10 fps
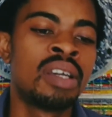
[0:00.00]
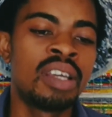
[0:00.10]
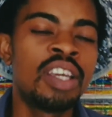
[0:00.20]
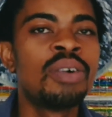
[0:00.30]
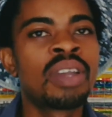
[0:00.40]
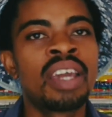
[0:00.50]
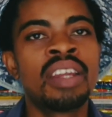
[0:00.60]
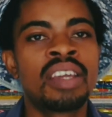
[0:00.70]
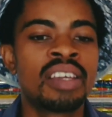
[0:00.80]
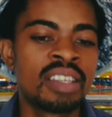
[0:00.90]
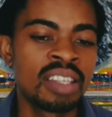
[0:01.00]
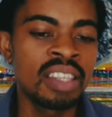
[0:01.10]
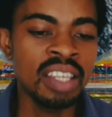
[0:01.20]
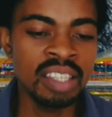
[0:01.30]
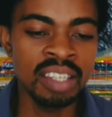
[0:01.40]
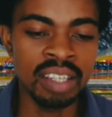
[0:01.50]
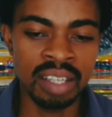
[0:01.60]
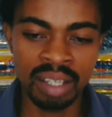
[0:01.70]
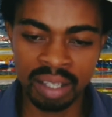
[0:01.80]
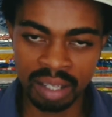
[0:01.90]
Inorganic,
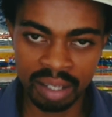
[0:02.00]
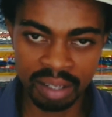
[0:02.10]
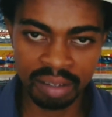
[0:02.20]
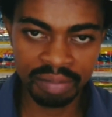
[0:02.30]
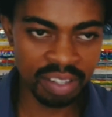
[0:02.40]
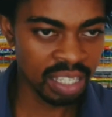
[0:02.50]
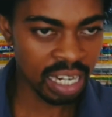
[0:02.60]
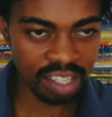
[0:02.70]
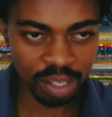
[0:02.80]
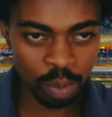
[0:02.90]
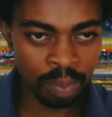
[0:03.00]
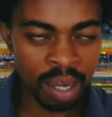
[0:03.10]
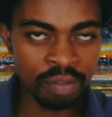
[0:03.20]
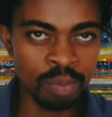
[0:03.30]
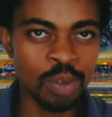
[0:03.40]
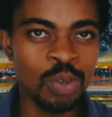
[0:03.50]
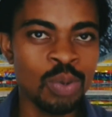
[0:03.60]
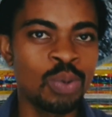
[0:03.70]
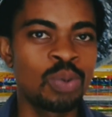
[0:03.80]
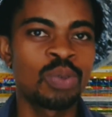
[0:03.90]
synthetic, fertilizer that we buy from the
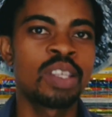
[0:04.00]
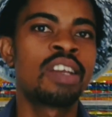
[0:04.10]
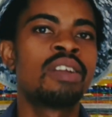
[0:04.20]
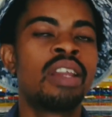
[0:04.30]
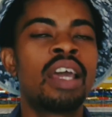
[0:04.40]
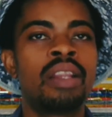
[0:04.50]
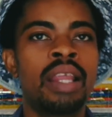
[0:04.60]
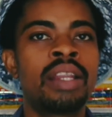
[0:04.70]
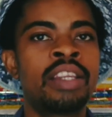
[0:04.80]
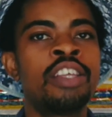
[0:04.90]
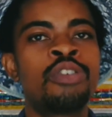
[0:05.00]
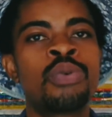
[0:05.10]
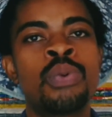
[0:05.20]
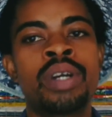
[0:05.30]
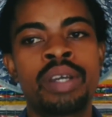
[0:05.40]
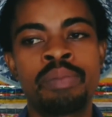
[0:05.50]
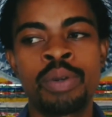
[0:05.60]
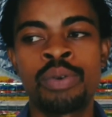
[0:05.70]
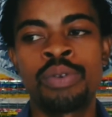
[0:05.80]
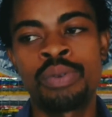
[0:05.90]
store, that tends to work
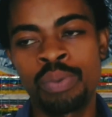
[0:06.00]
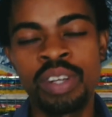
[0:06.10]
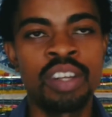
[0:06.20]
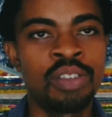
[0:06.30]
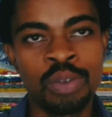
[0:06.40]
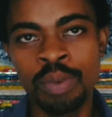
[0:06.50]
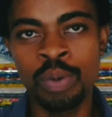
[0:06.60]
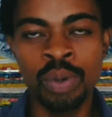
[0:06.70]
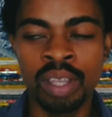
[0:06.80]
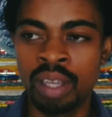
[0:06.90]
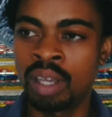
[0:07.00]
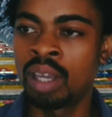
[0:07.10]
because we need it to be quick.